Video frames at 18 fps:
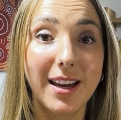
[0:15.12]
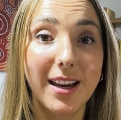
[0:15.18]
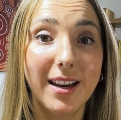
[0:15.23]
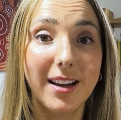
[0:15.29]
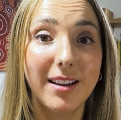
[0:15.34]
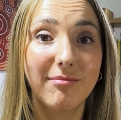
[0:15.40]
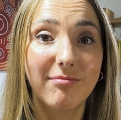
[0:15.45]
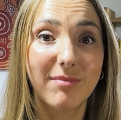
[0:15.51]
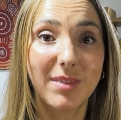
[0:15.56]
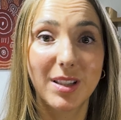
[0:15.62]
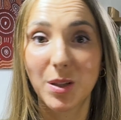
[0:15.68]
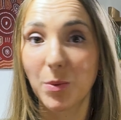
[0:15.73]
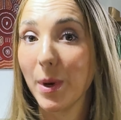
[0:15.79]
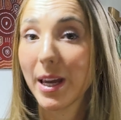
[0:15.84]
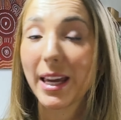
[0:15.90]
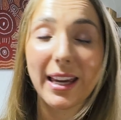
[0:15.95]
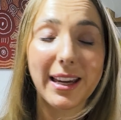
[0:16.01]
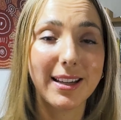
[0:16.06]
there,
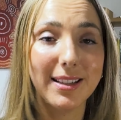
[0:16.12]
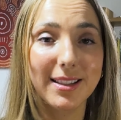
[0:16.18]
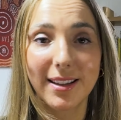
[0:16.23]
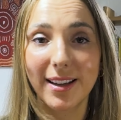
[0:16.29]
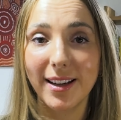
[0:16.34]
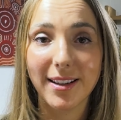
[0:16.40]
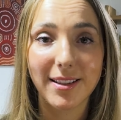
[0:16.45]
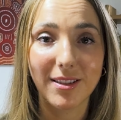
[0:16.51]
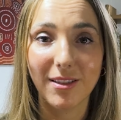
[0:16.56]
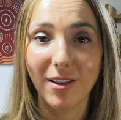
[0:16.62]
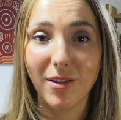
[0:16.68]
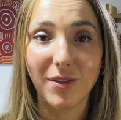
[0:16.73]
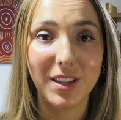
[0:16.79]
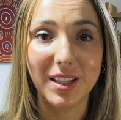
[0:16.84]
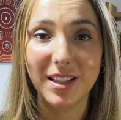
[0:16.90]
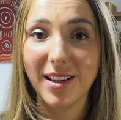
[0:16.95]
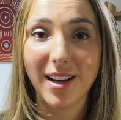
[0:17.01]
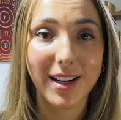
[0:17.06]
swinging his legs
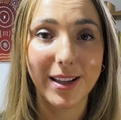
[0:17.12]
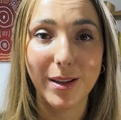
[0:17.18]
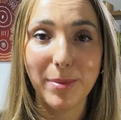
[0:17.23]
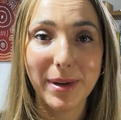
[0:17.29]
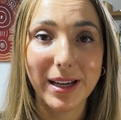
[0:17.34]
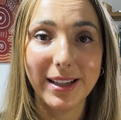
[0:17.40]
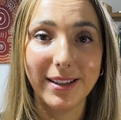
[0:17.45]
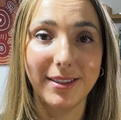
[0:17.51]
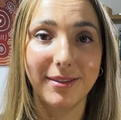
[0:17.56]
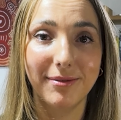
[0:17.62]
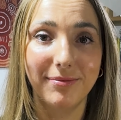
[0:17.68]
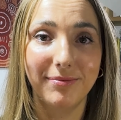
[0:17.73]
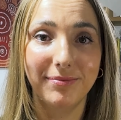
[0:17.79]
over the side of the bed,